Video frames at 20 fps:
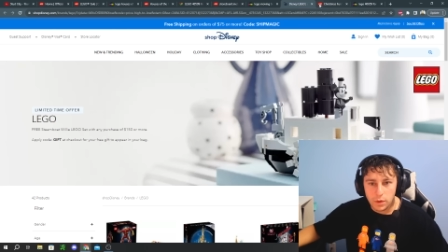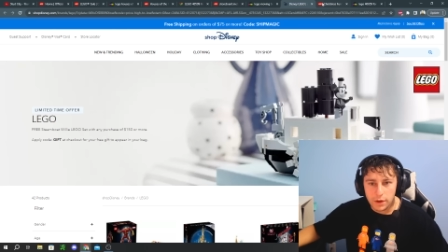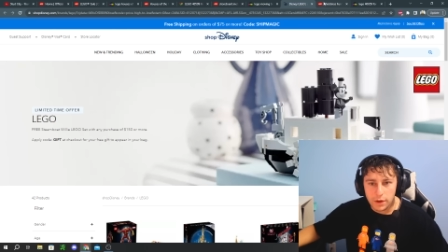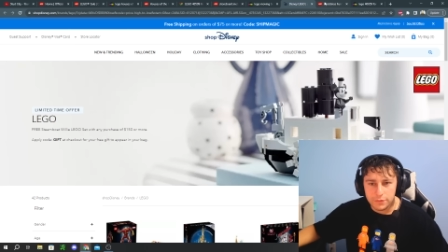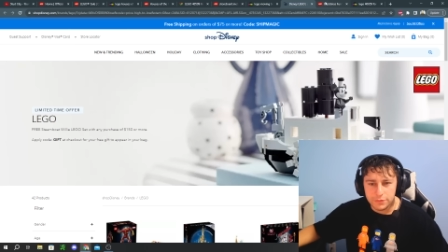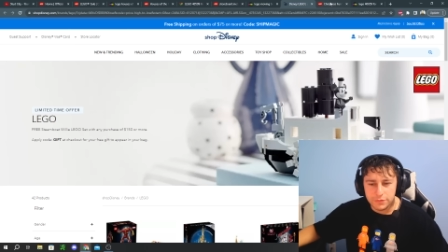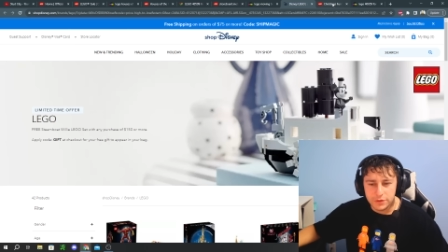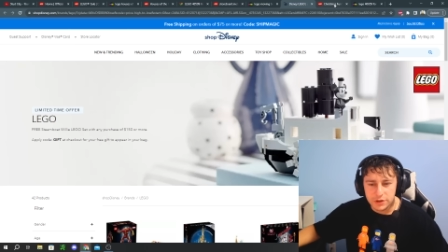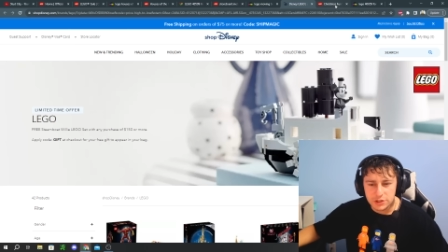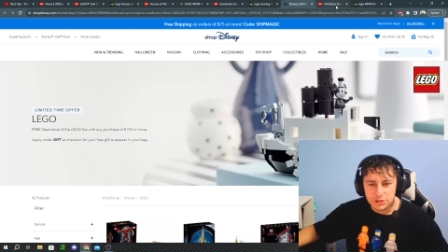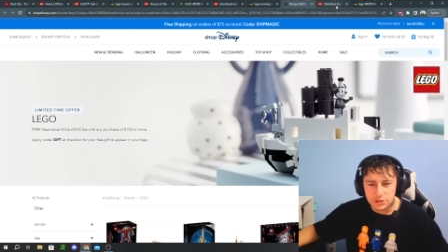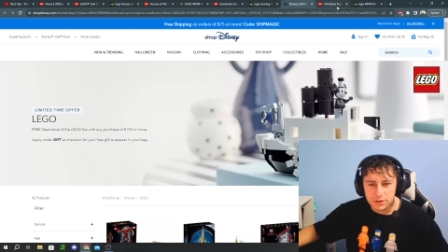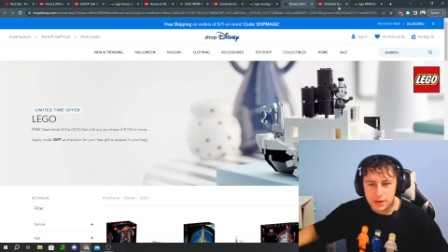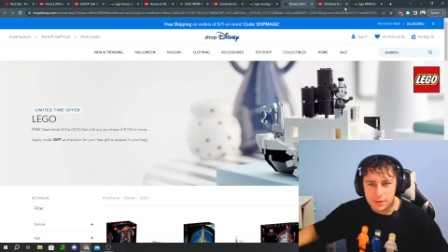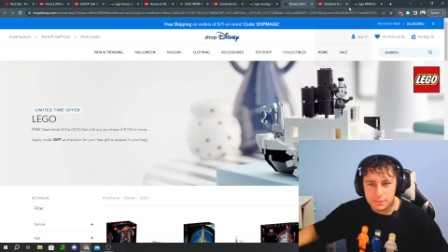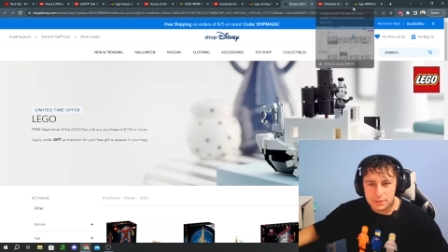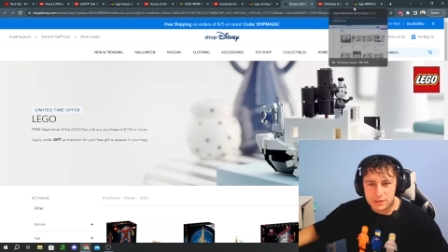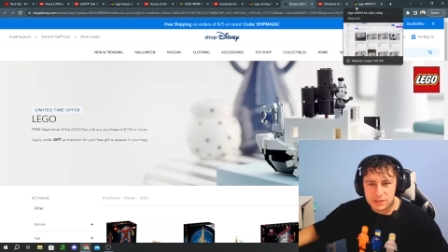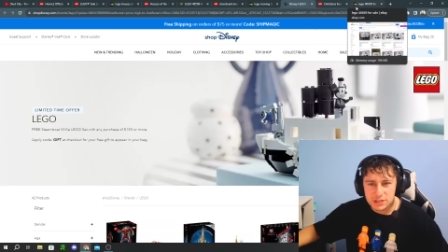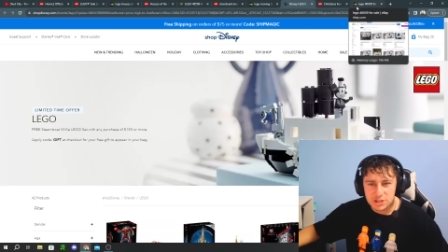Official
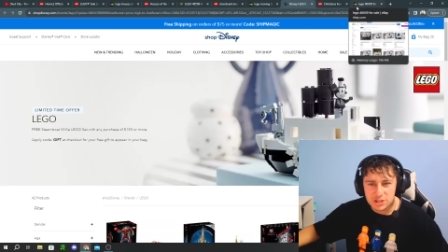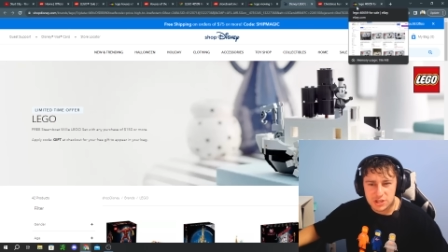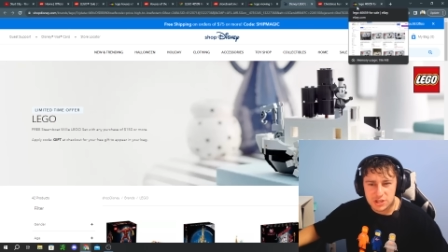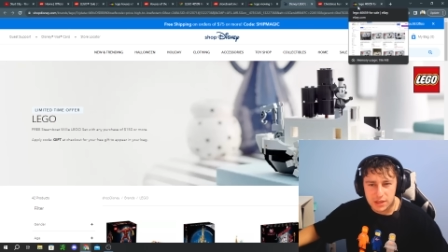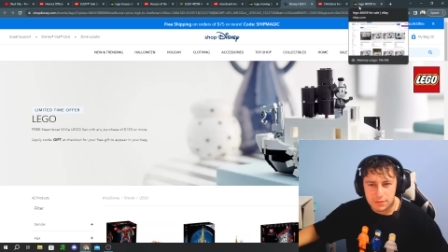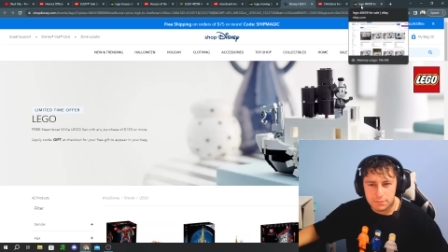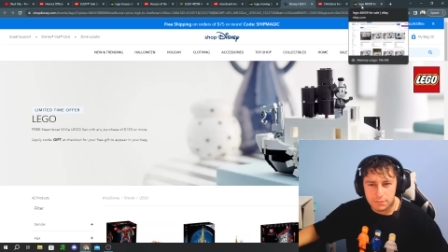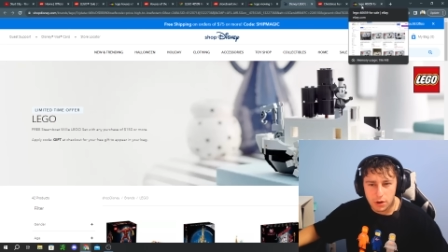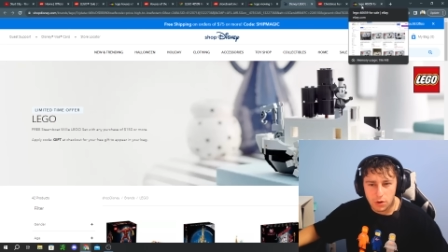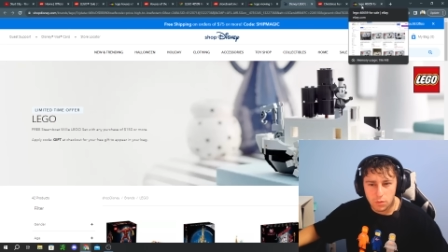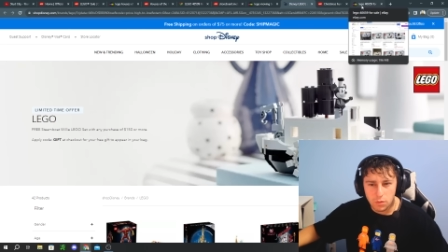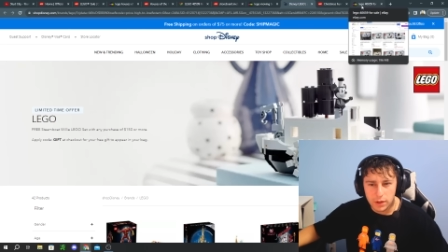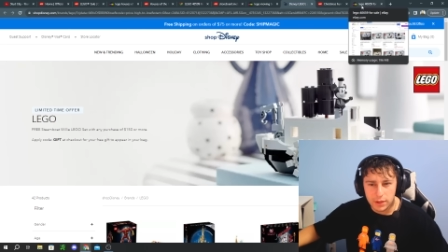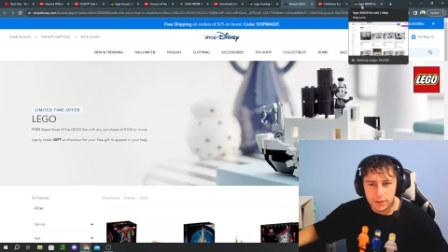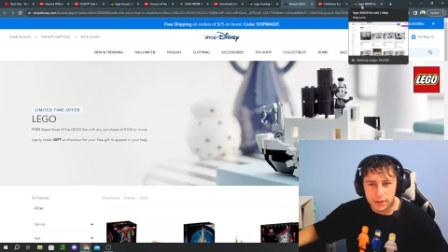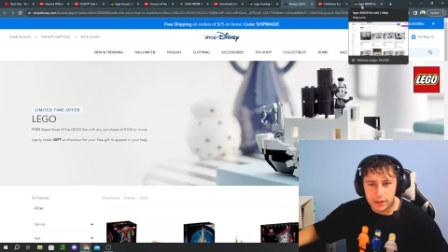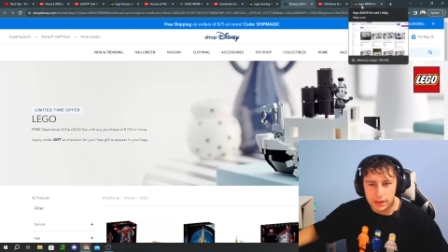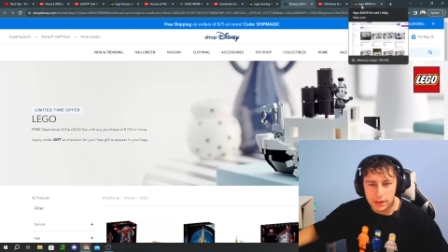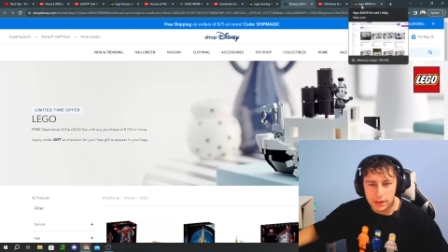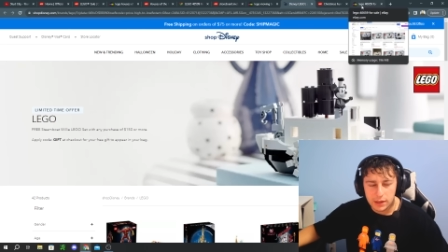name is Steamboat
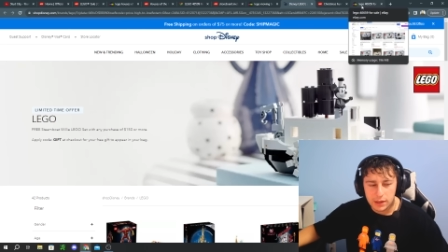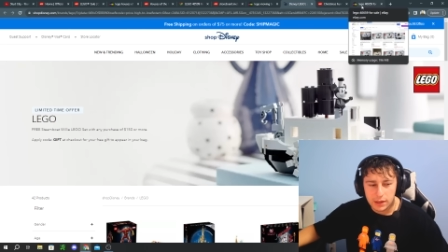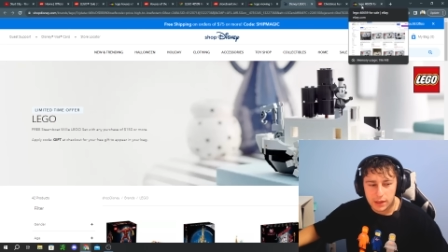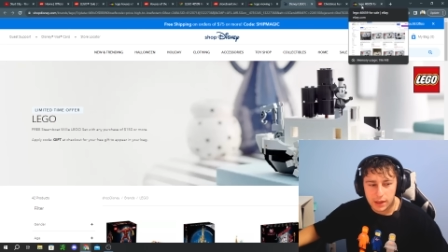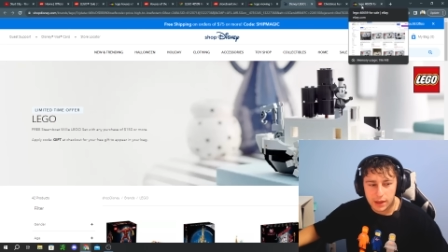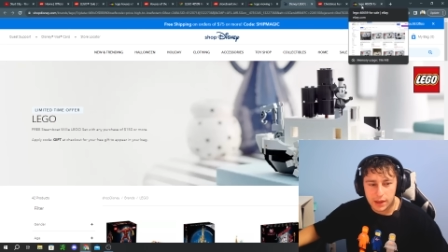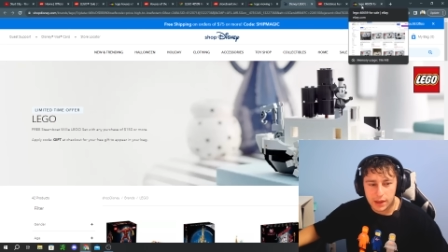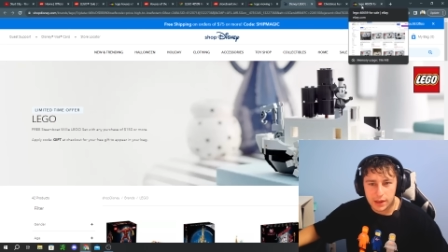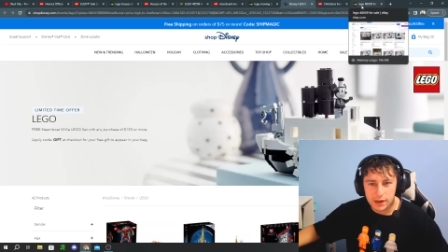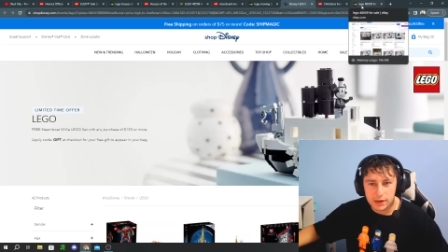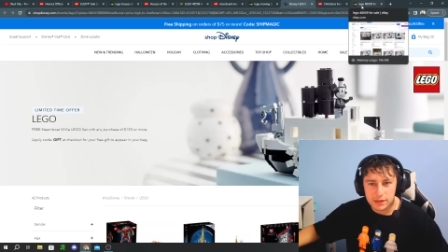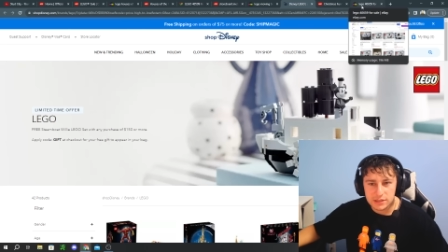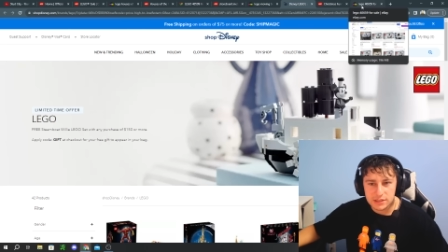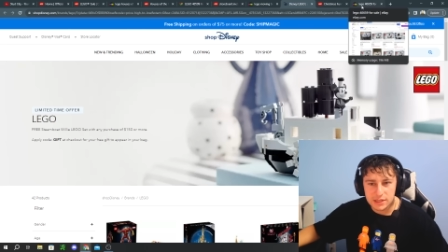Willie, and it's